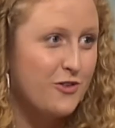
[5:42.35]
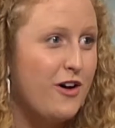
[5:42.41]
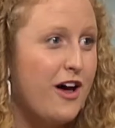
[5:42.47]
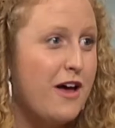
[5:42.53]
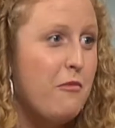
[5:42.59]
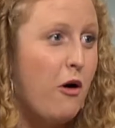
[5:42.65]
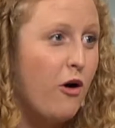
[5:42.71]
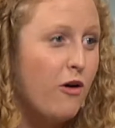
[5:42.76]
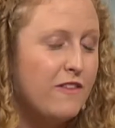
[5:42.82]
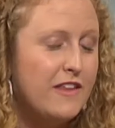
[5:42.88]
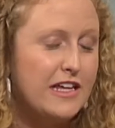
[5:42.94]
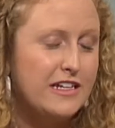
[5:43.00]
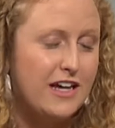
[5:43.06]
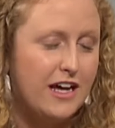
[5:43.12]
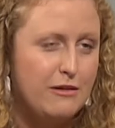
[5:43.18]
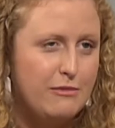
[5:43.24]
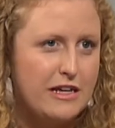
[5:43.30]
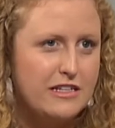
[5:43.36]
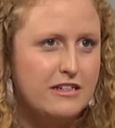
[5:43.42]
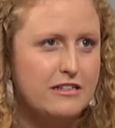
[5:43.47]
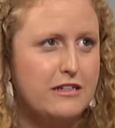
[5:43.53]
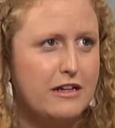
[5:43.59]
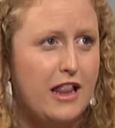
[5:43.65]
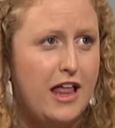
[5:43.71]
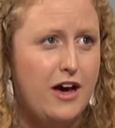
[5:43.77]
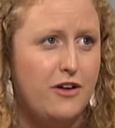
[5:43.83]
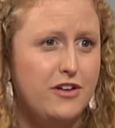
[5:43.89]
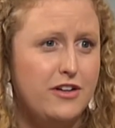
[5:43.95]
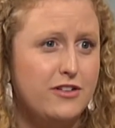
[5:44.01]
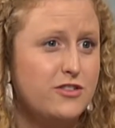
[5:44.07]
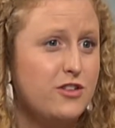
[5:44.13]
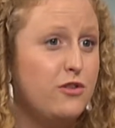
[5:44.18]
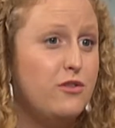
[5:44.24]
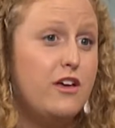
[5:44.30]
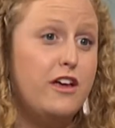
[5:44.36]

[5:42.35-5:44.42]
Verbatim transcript: So I'm on their database as a clown, and so